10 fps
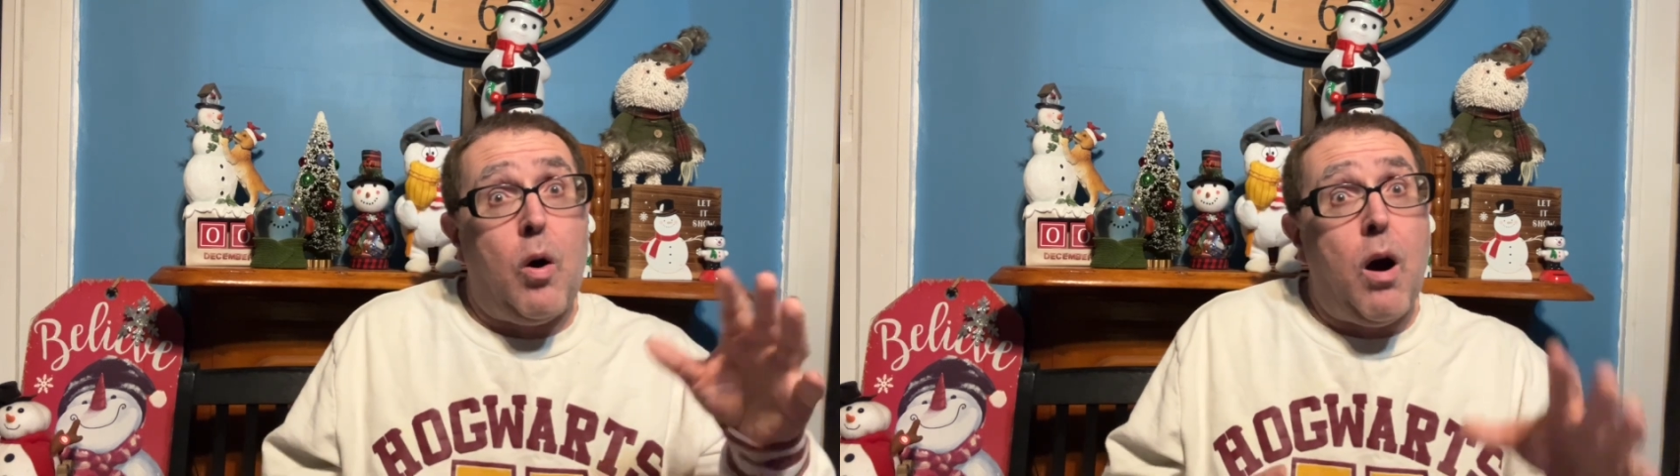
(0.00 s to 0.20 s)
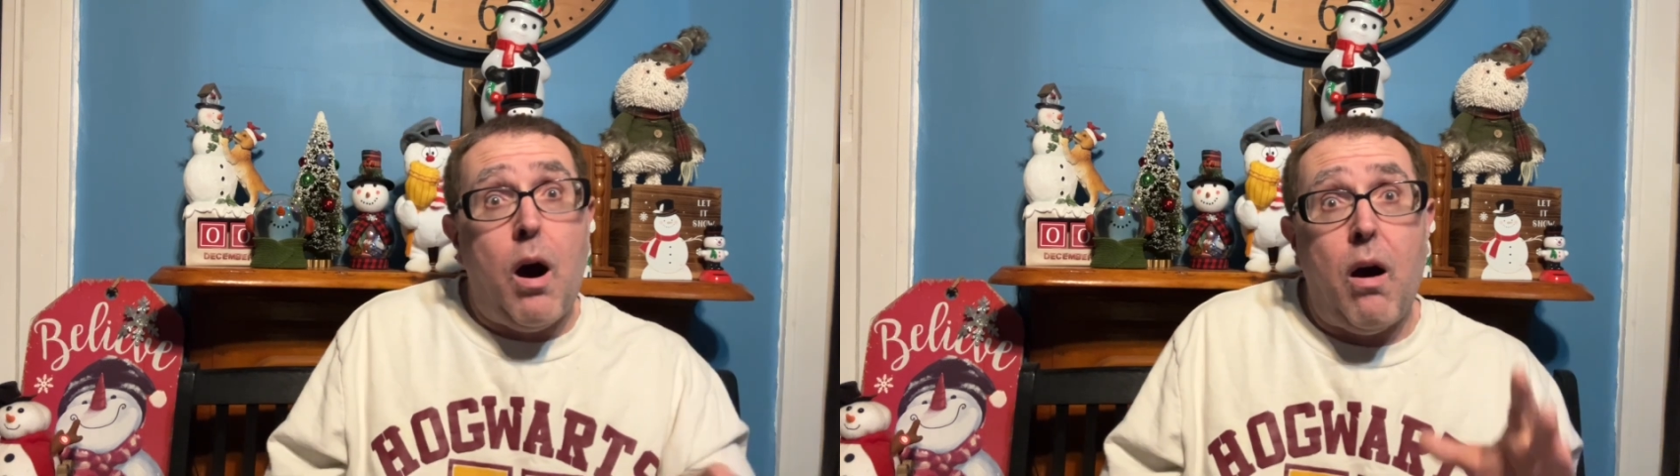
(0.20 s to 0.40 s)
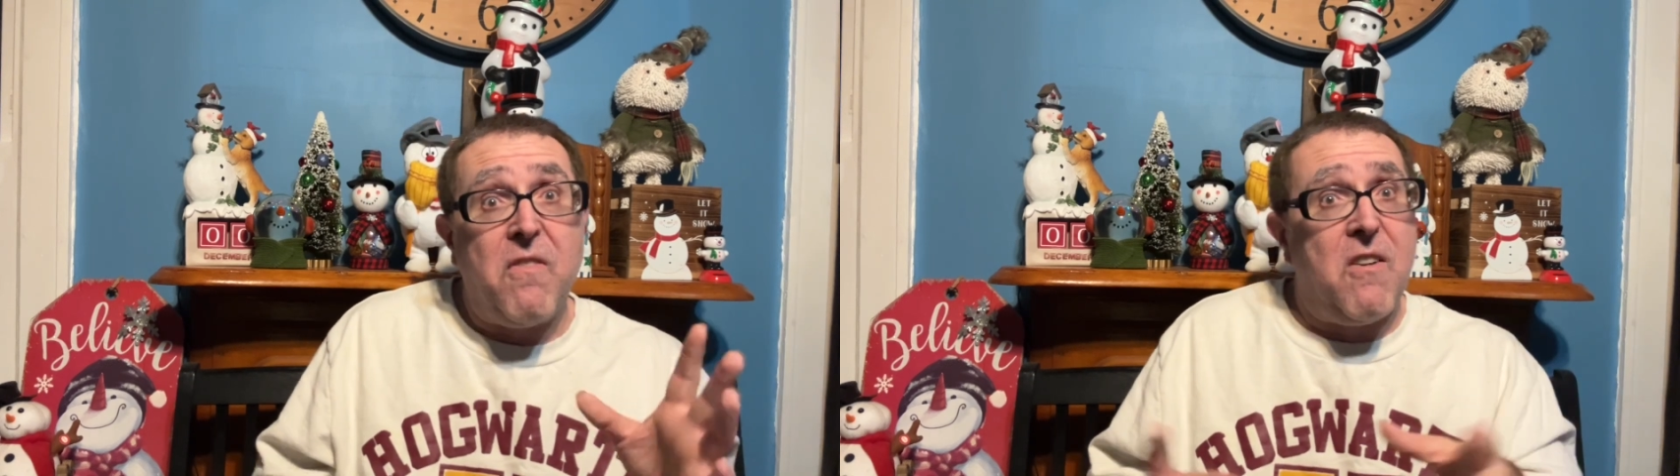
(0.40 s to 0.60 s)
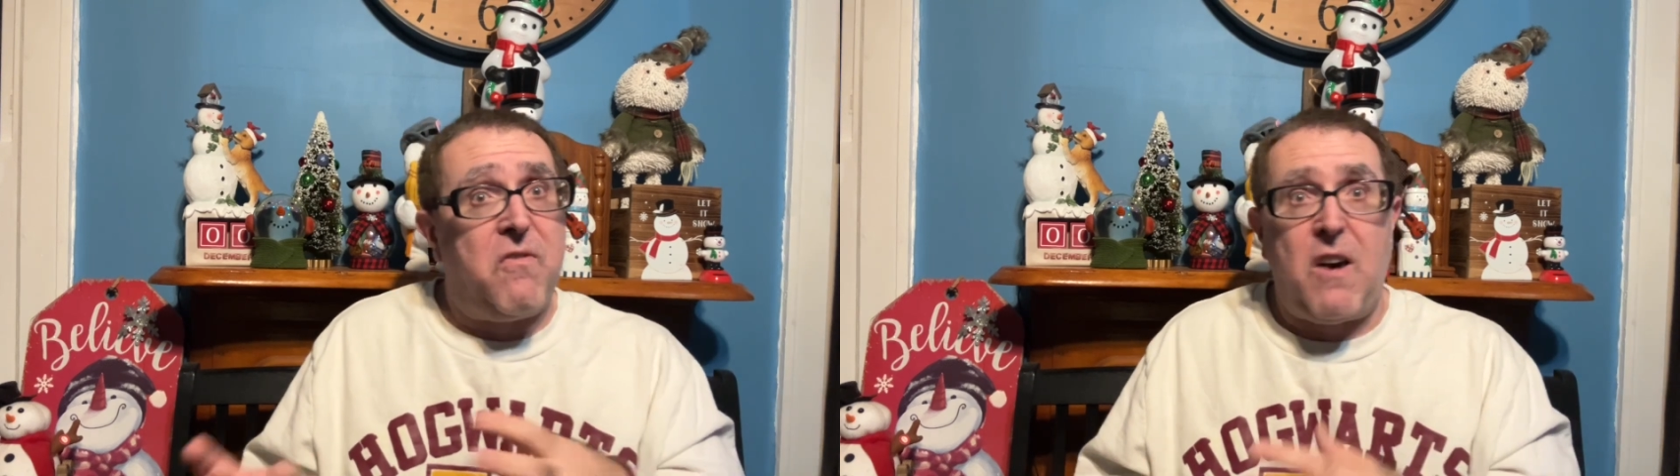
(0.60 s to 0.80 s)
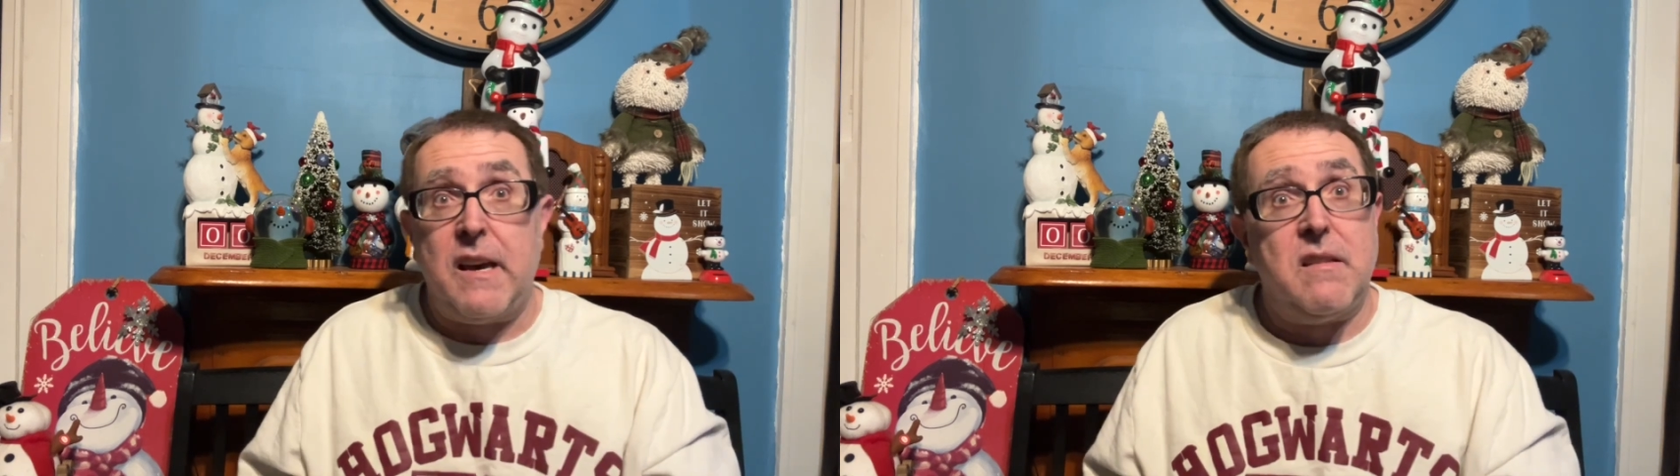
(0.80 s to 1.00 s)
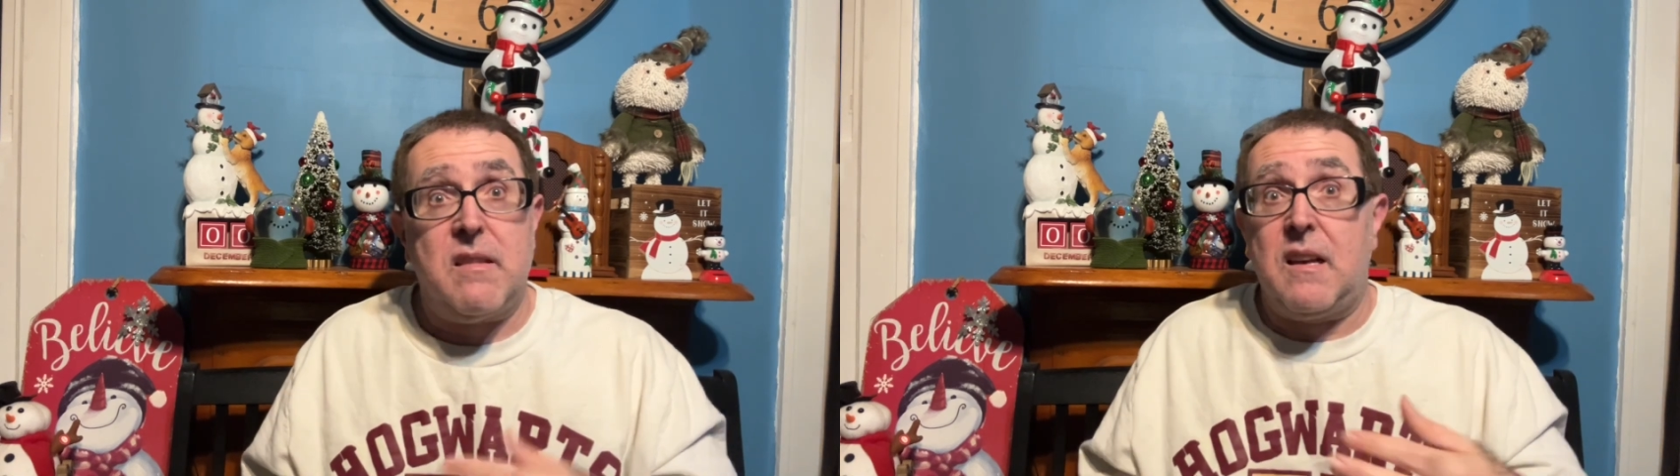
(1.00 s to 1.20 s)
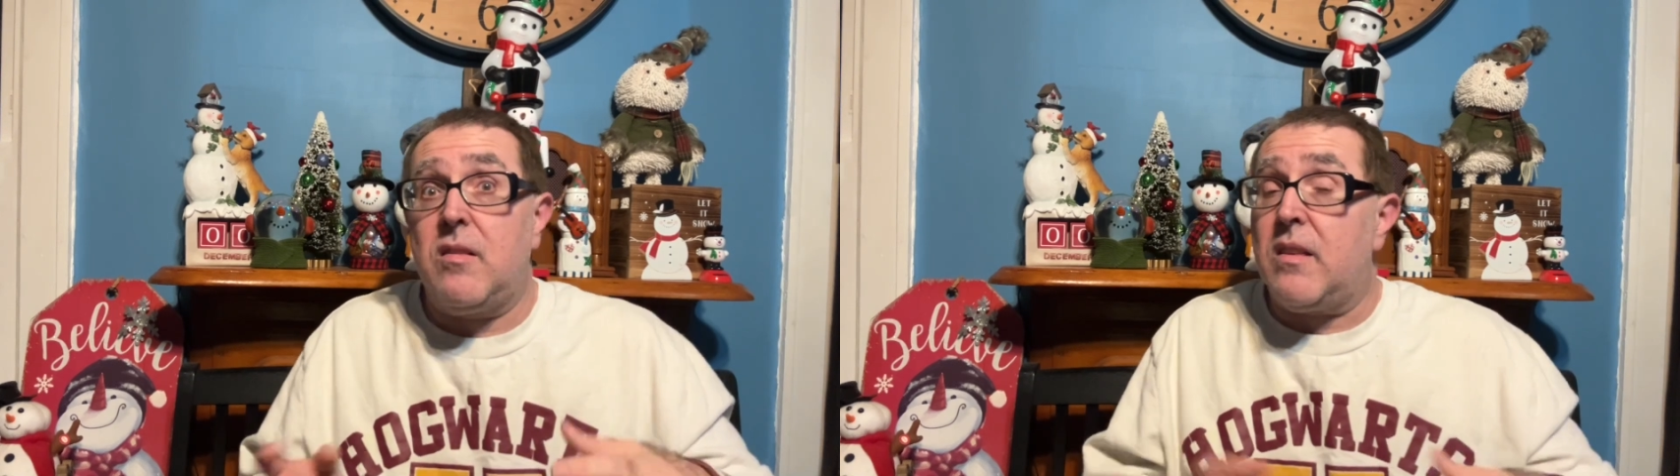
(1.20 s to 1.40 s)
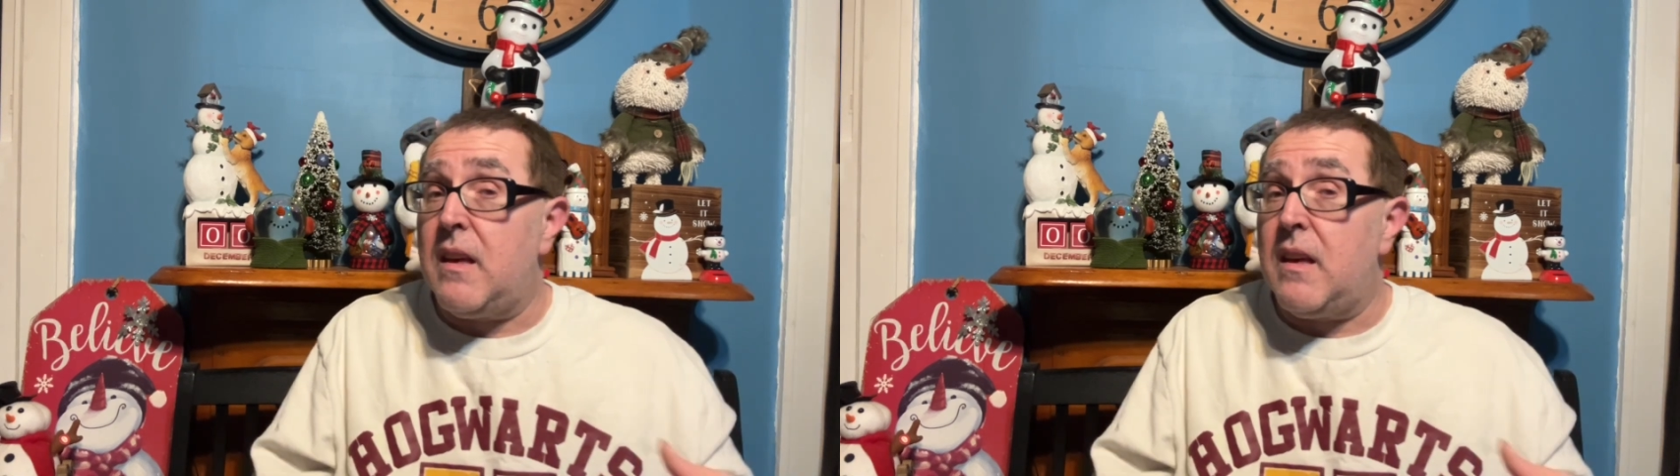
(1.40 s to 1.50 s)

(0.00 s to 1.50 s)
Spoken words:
All of the fight scenes